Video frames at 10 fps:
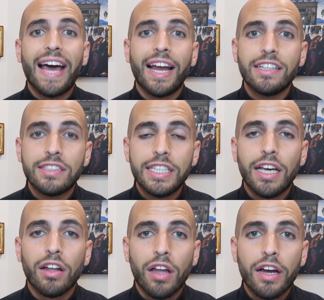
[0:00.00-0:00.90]
And I see
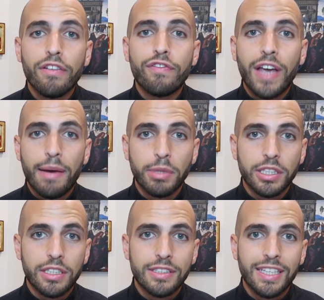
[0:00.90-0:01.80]
a lot of
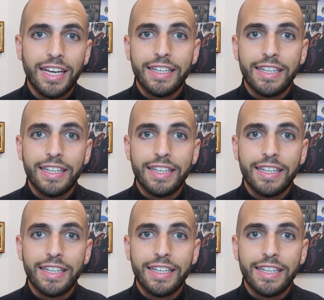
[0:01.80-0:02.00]
families